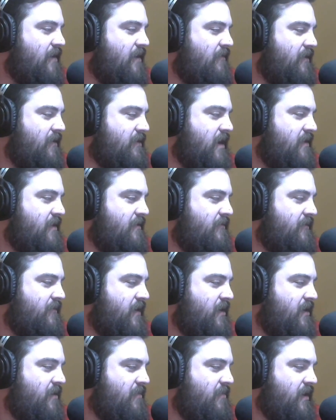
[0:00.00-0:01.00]
is kind of
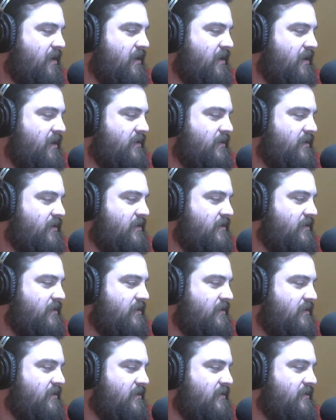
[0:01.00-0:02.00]
funny because
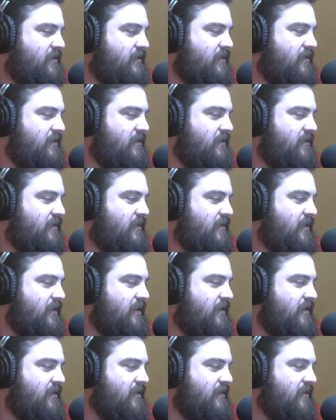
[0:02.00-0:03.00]

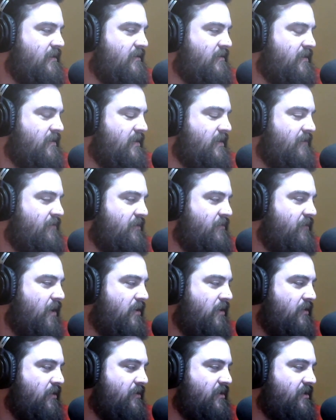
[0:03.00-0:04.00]
it if you
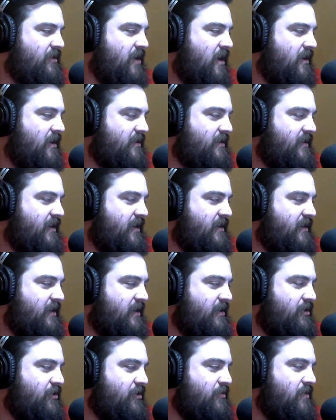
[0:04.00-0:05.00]
follow the docs, they
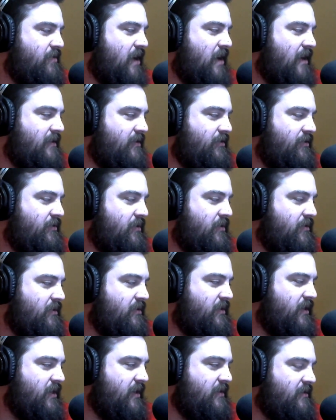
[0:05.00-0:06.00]
teach you not to do unit
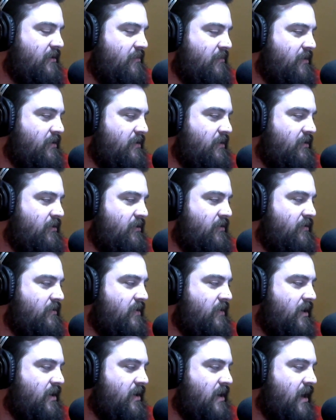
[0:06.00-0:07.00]
testing, but to do
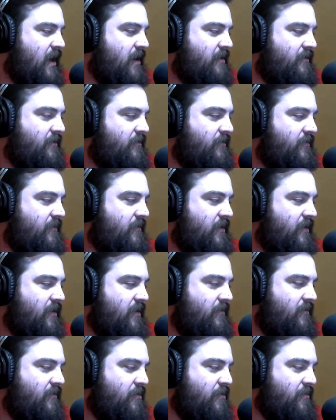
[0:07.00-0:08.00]
a kind of a
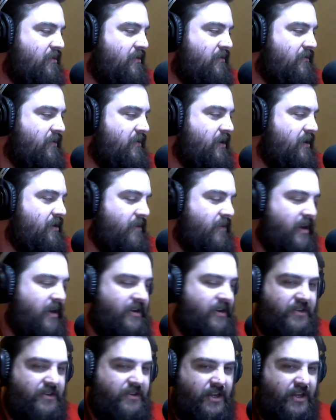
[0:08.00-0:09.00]
form of
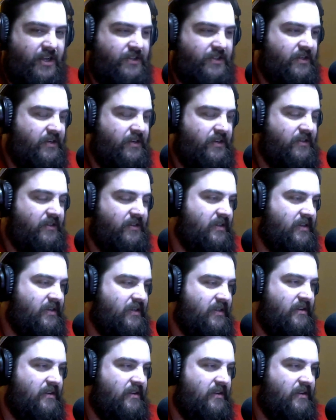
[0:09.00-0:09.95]
integration testing instead.